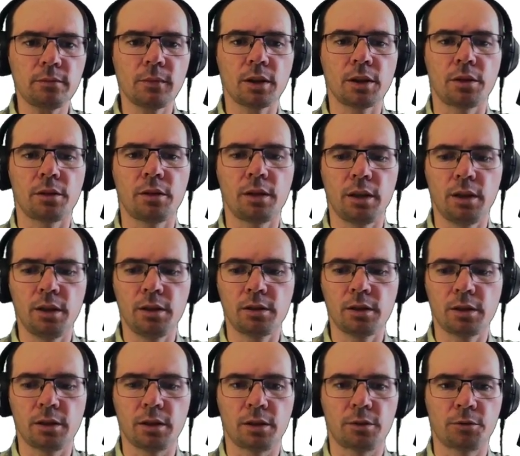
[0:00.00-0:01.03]
the
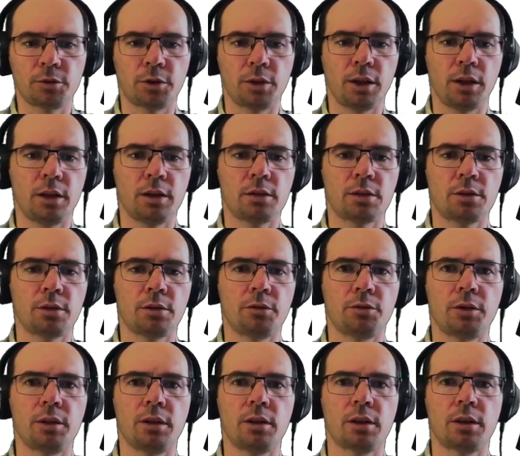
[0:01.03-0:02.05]
indices for the ends
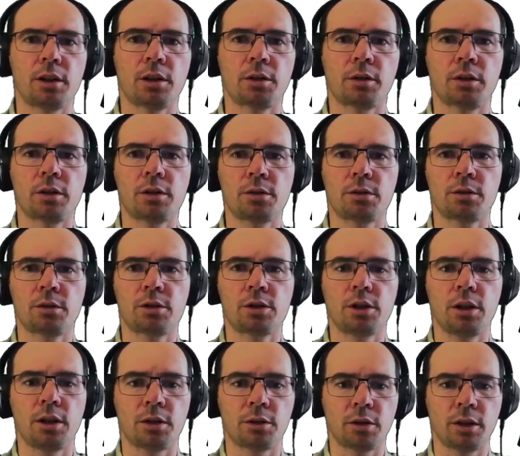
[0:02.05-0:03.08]
of the current search
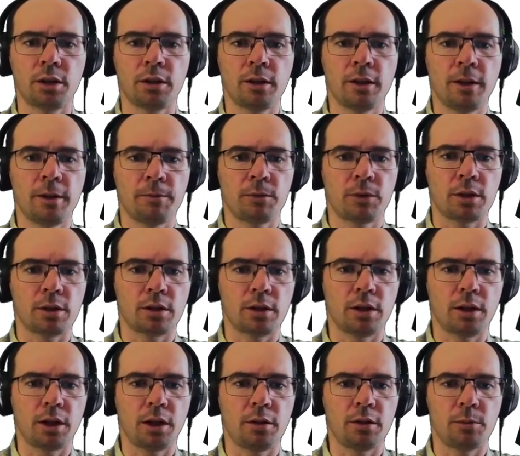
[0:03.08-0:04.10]
area as
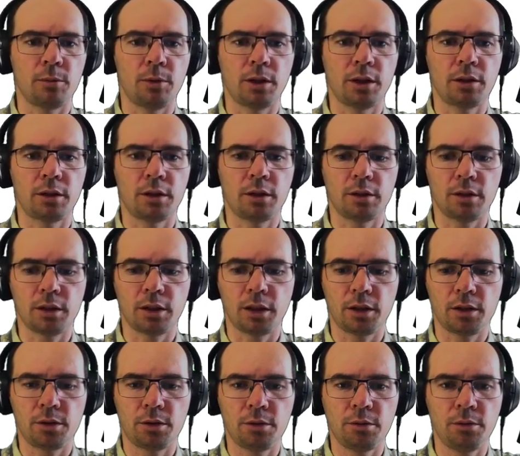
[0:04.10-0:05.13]
I1 and
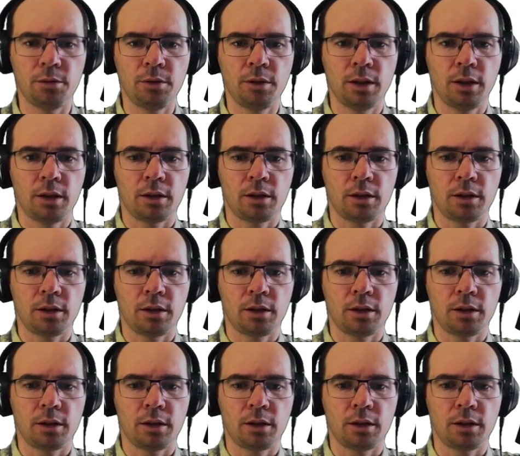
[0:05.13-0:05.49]
I2,